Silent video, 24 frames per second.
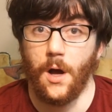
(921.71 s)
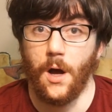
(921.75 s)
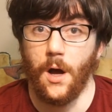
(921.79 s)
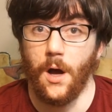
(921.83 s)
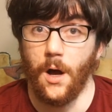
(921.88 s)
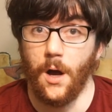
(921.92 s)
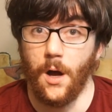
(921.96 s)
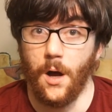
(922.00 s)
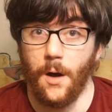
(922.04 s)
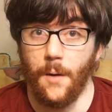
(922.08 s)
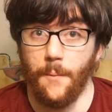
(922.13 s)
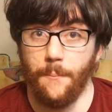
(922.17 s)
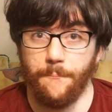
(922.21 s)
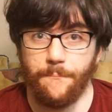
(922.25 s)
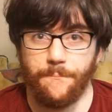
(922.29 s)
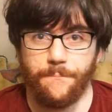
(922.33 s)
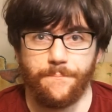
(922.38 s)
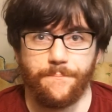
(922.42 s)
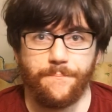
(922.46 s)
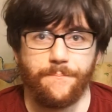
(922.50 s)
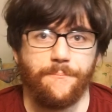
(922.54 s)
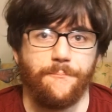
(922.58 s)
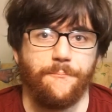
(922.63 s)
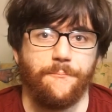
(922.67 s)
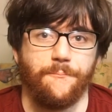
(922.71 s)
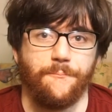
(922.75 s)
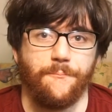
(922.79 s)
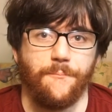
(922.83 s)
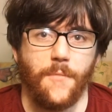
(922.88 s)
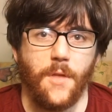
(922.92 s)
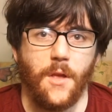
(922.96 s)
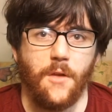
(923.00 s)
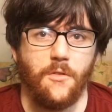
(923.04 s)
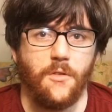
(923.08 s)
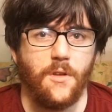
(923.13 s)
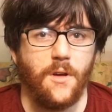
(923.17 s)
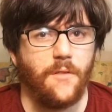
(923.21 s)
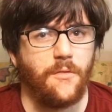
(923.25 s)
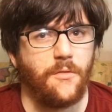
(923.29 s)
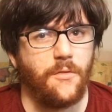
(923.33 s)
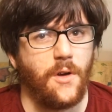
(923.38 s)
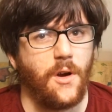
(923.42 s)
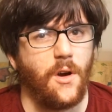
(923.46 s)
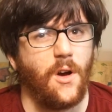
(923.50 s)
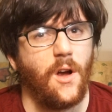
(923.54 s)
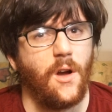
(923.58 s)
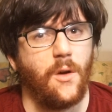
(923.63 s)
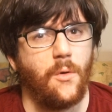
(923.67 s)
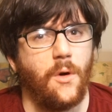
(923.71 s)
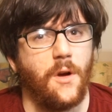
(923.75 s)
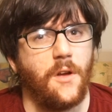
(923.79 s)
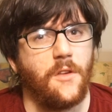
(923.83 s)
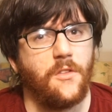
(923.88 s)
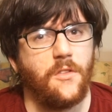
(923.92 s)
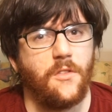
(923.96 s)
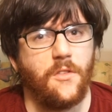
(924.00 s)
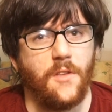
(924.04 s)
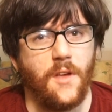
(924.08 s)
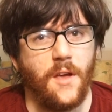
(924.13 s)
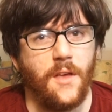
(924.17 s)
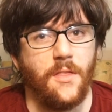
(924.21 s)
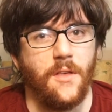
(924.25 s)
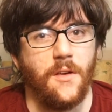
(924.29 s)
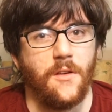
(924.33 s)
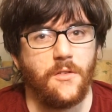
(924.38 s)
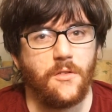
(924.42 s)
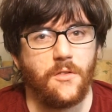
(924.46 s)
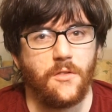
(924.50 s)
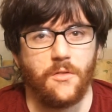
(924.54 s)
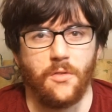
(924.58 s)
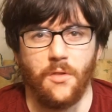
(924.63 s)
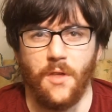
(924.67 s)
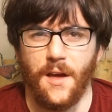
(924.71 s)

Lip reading: I'll figure out how I want to say this.